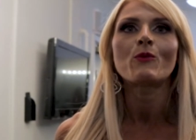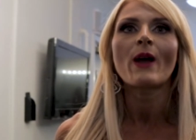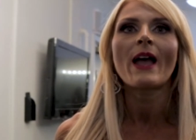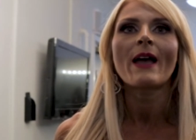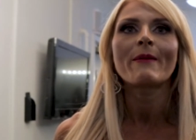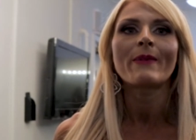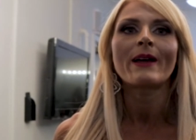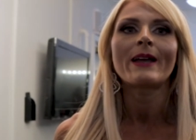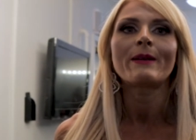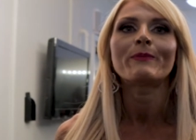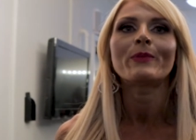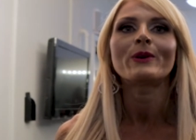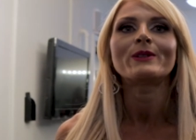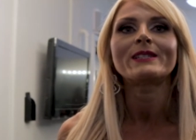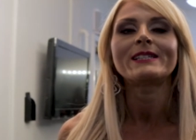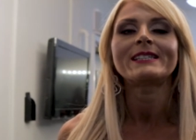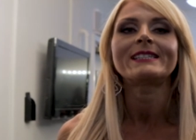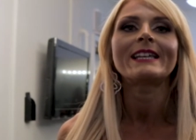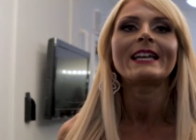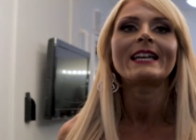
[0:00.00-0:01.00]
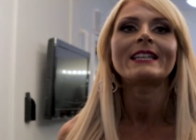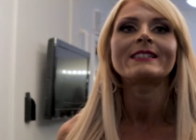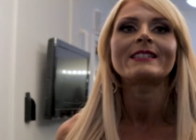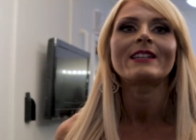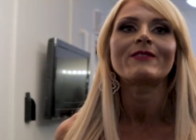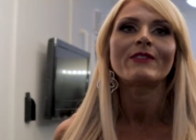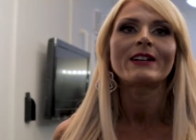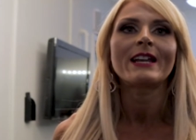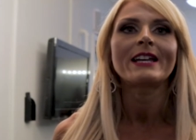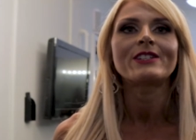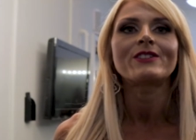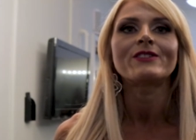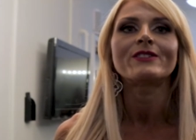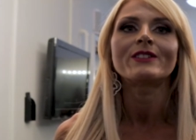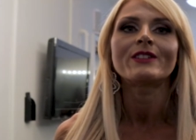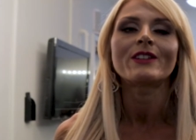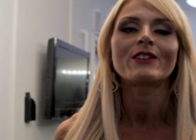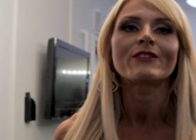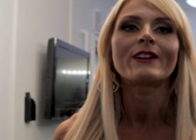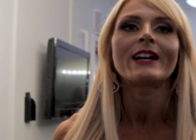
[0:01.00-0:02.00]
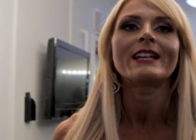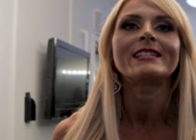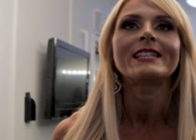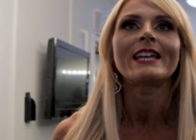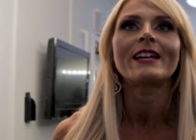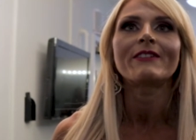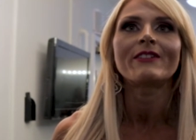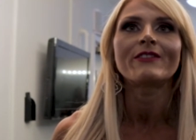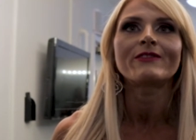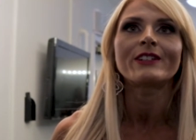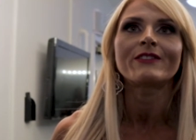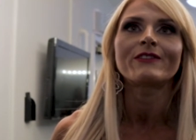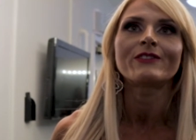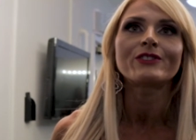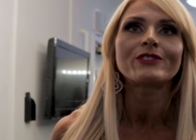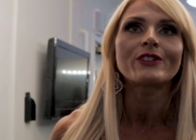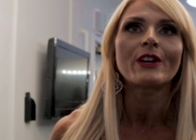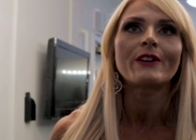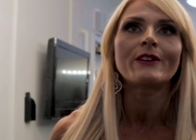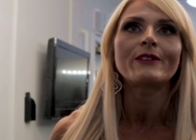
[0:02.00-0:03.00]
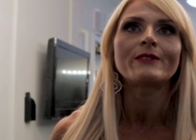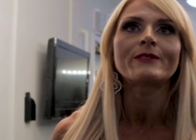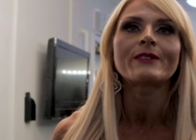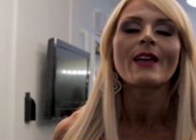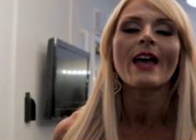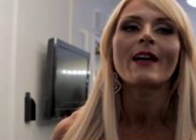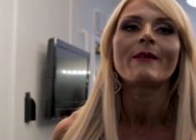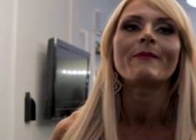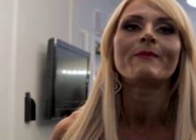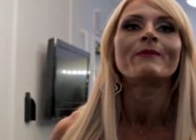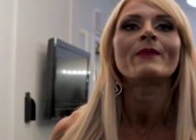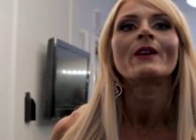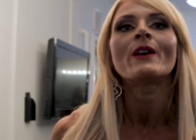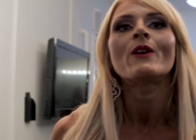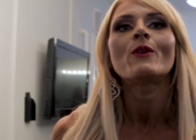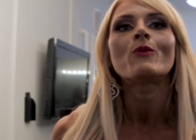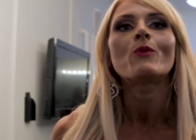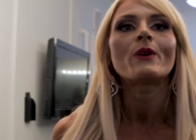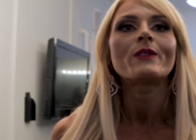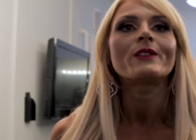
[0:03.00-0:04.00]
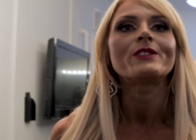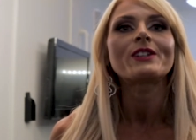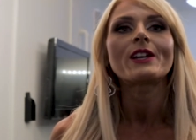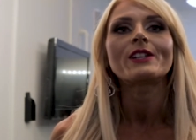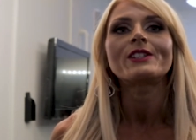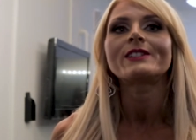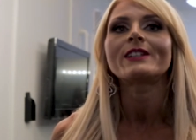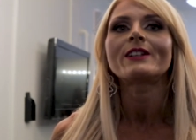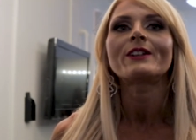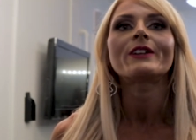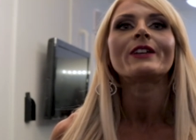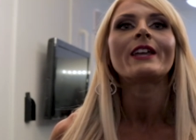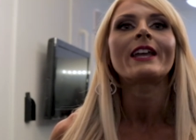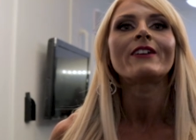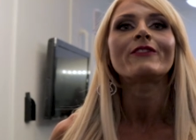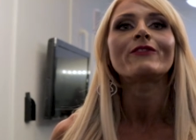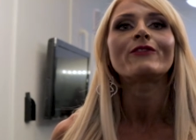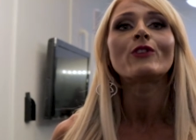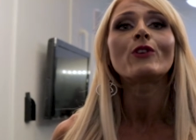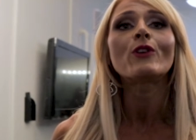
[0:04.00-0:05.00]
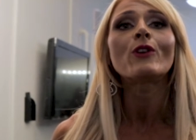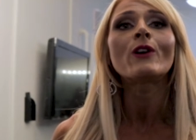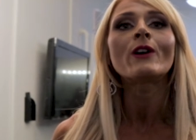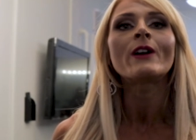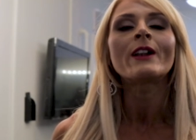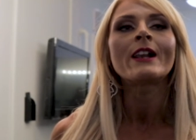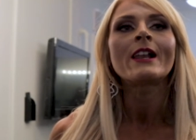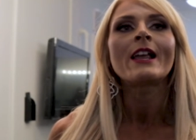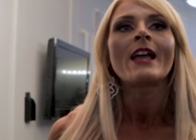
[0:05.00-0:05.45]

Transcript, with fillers: where my body sits in relation to the criteria of different shows and um, what the judges are looking for